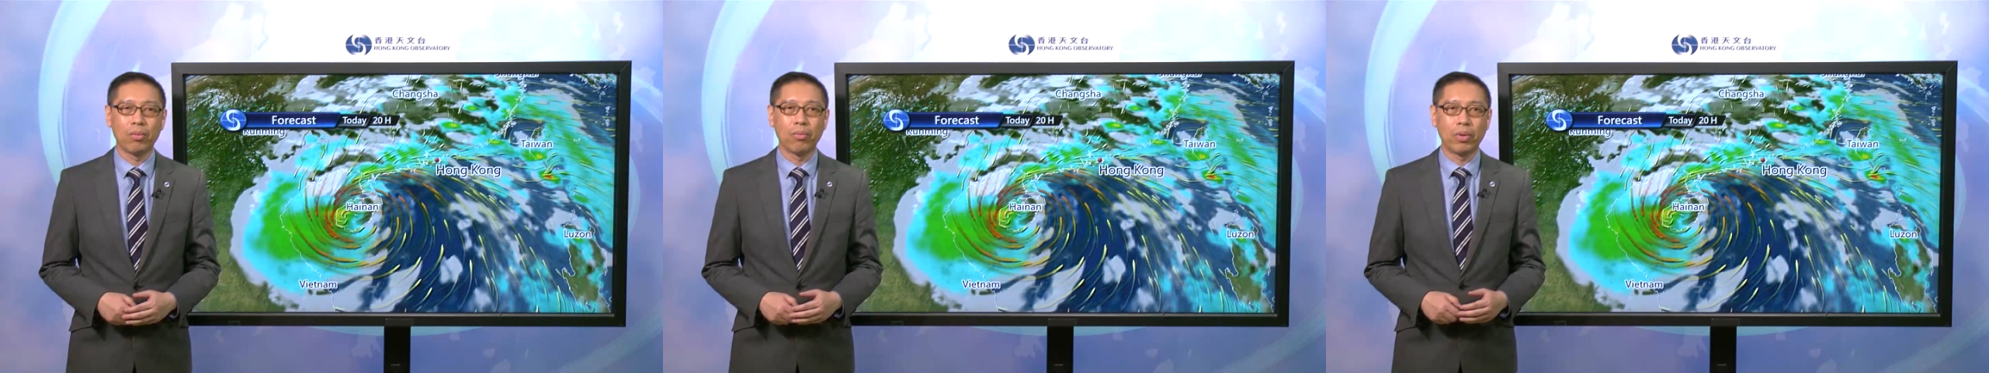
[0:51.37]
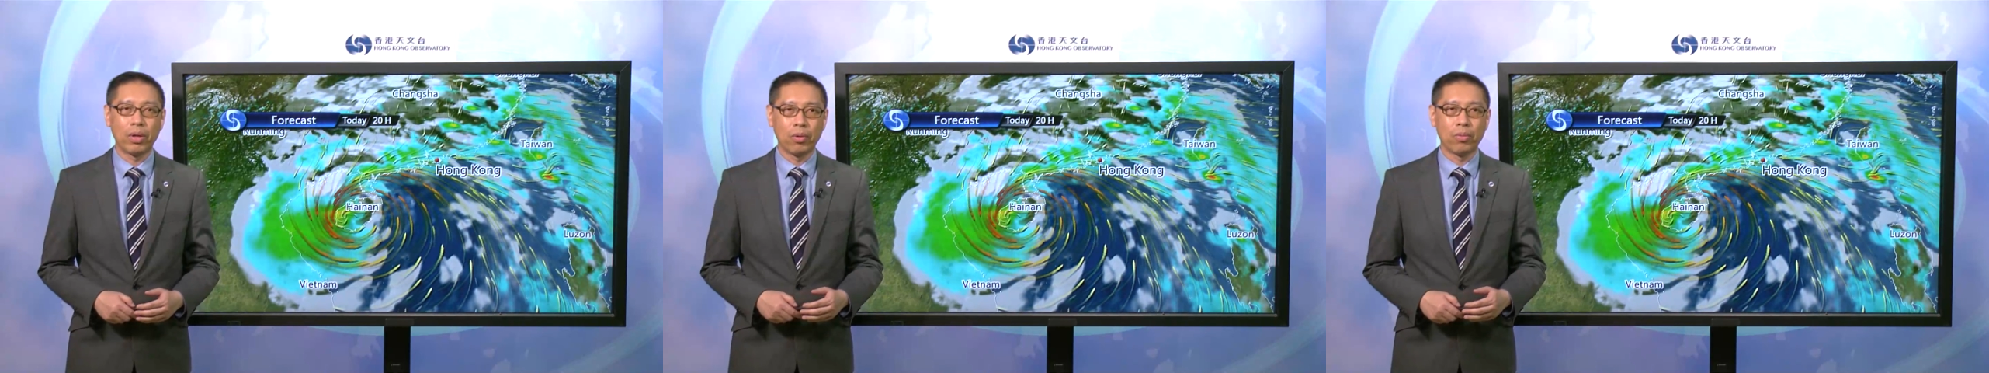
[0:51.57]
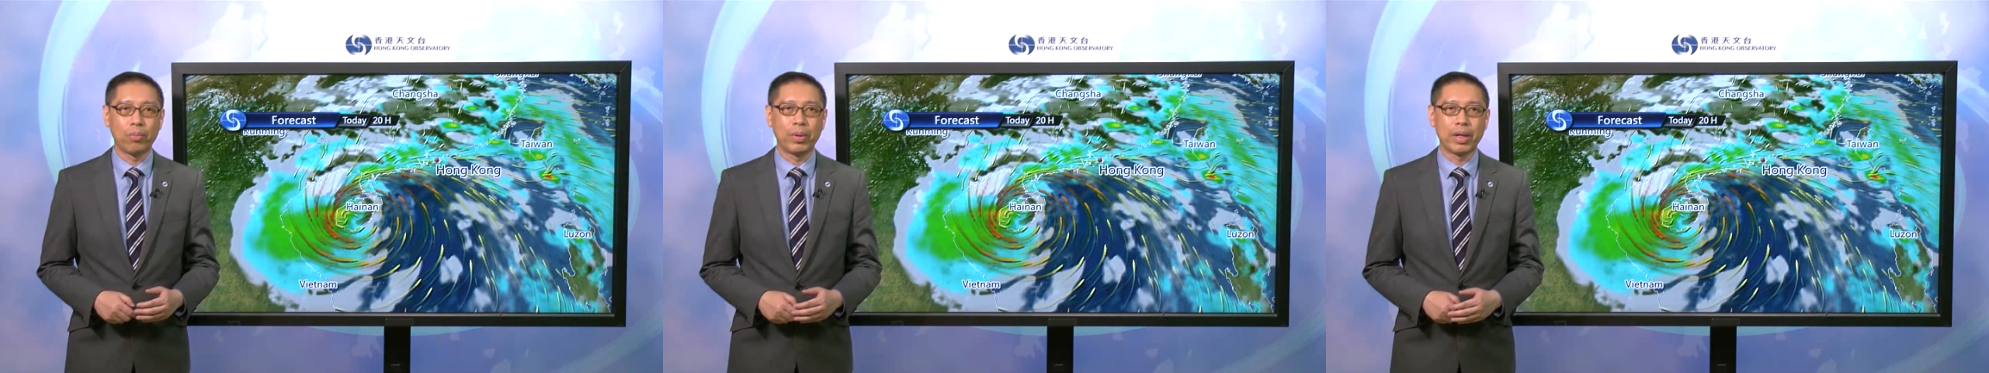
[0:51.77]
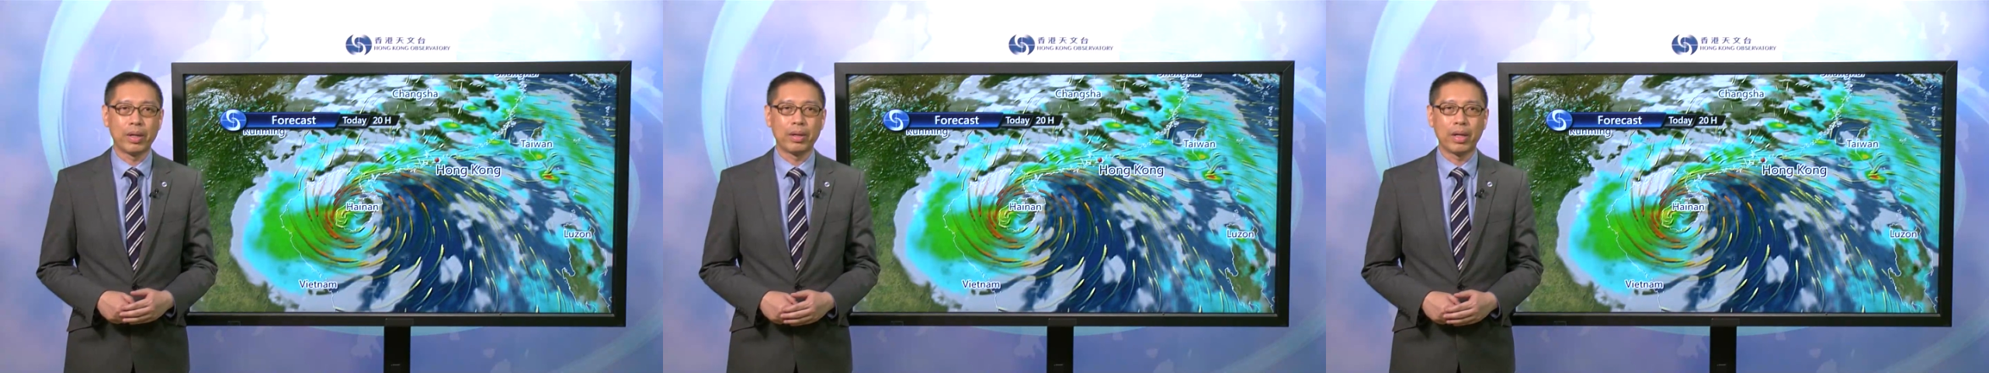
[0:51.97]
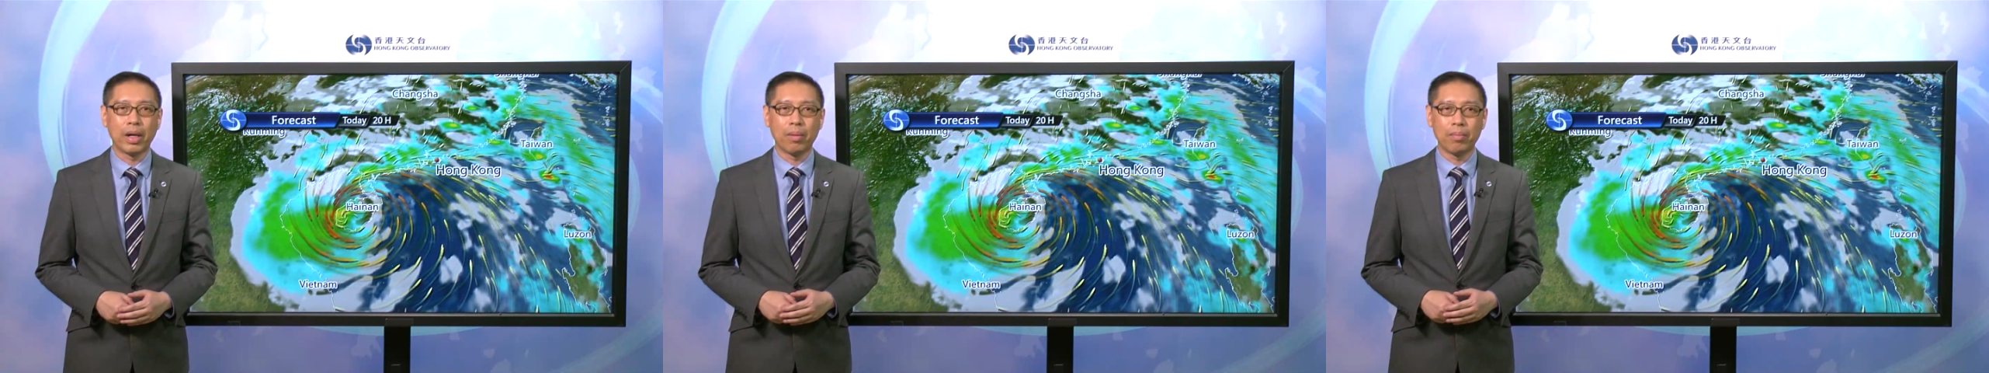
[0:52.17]
will
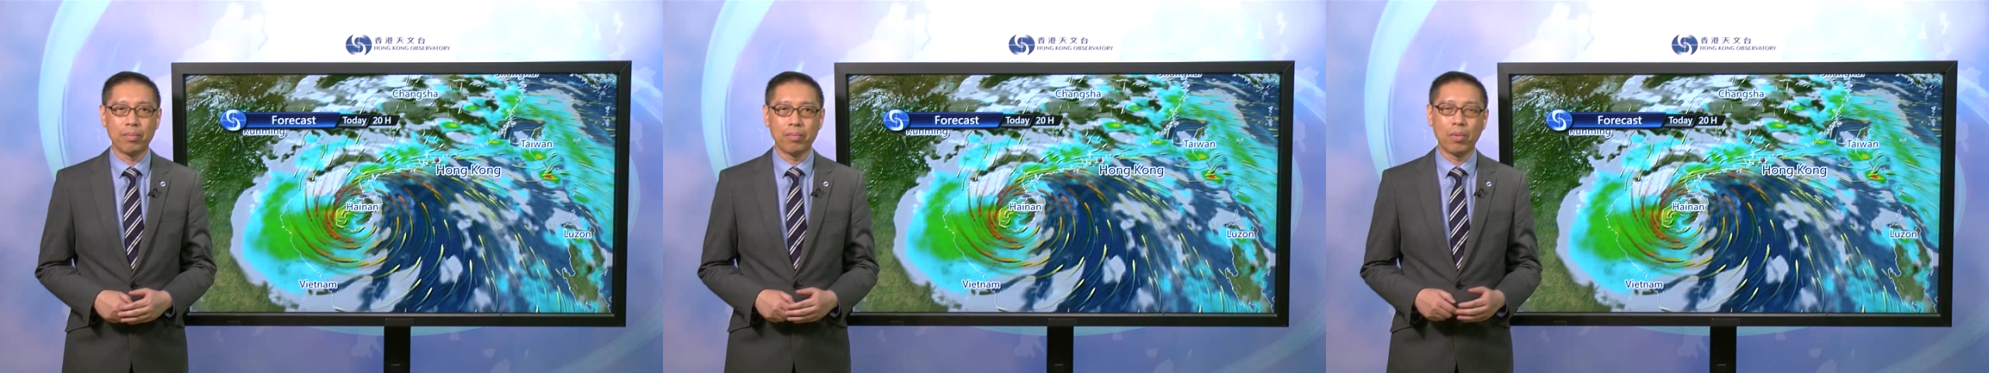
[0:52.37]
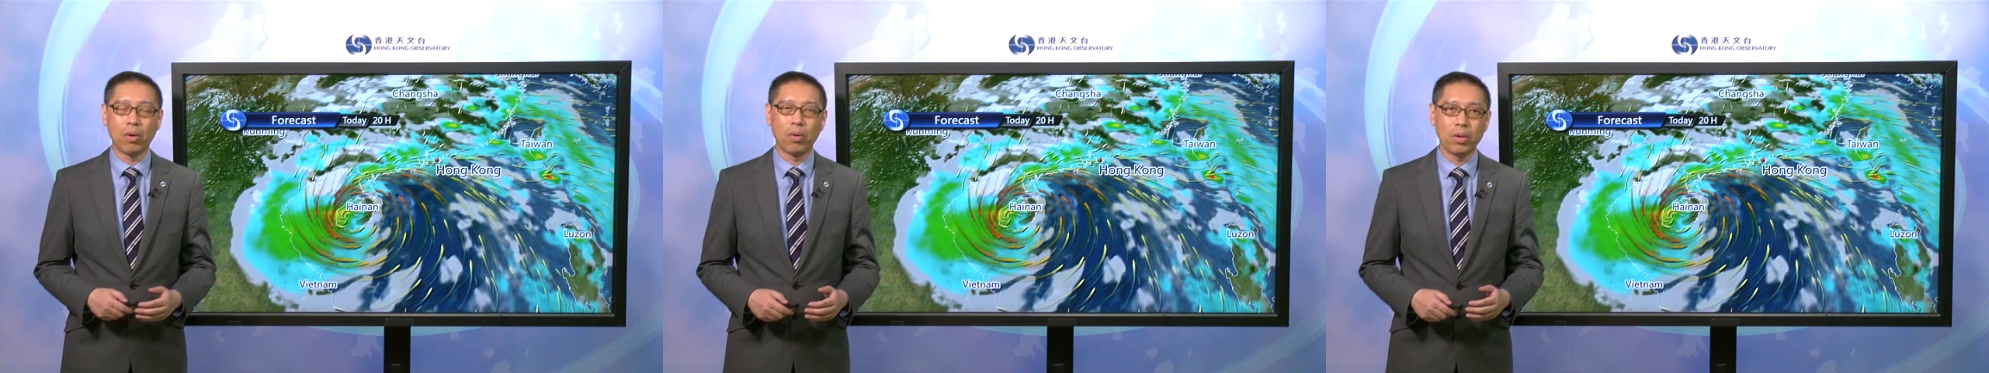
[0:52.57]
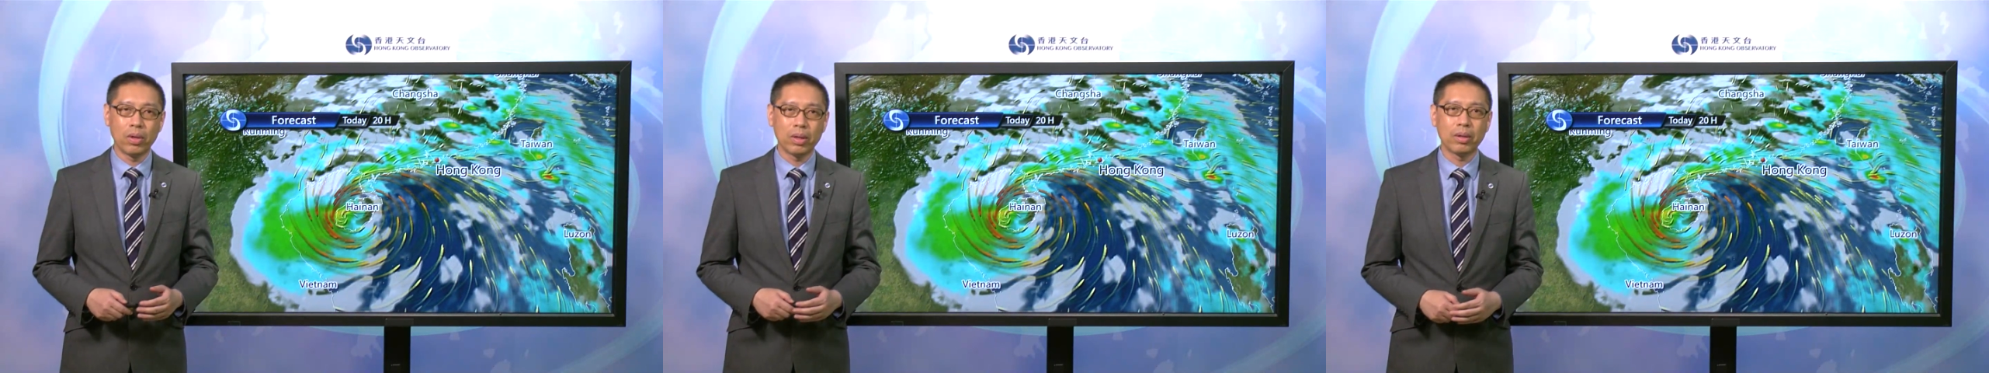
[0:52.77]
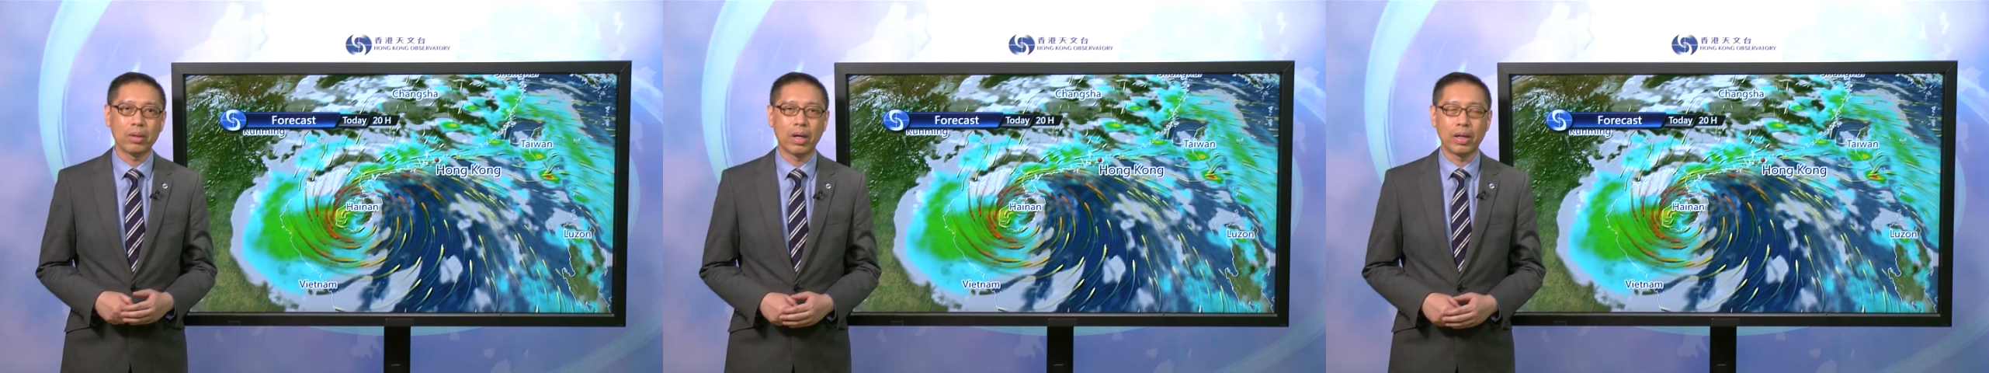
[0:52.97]
become more